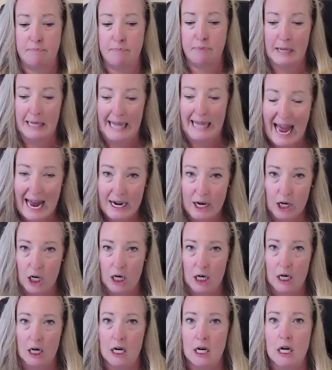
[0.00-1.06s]

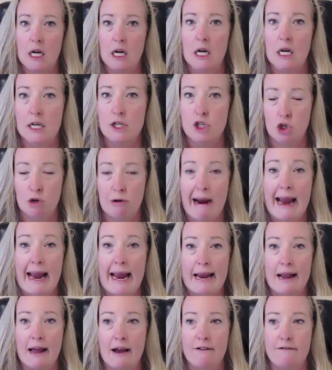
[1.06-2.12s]
platter
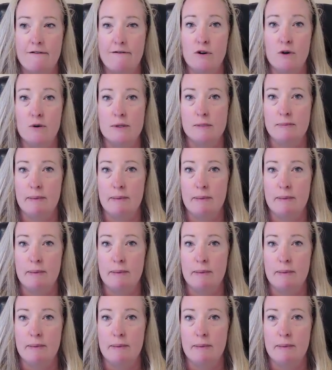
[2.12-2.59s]
tray of foods,